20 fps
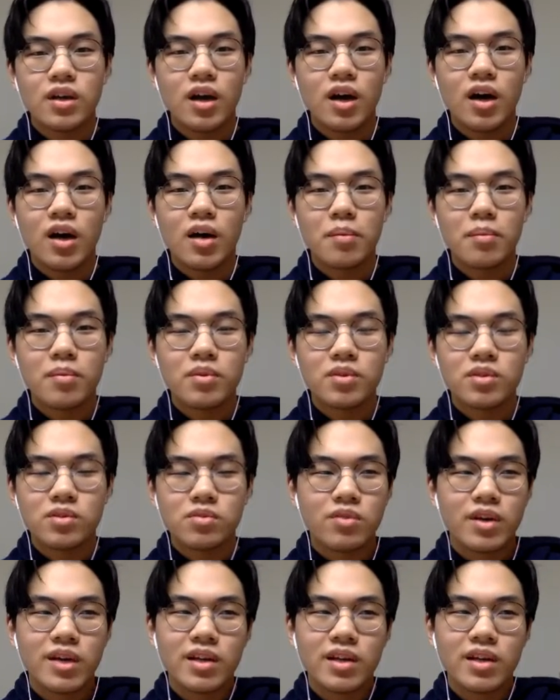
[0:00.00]
So you
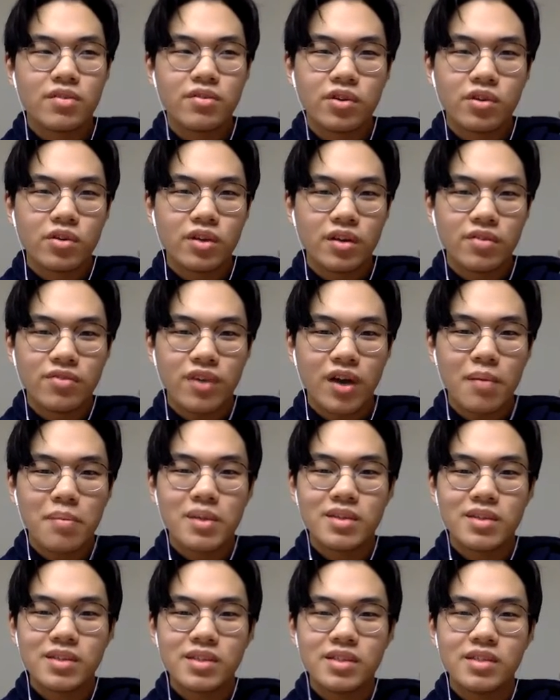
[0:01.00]
really even got like 5
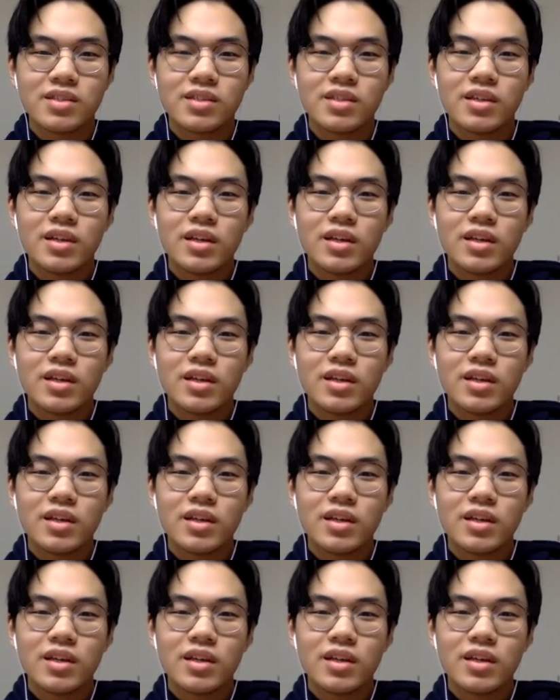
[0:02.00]
minutes each.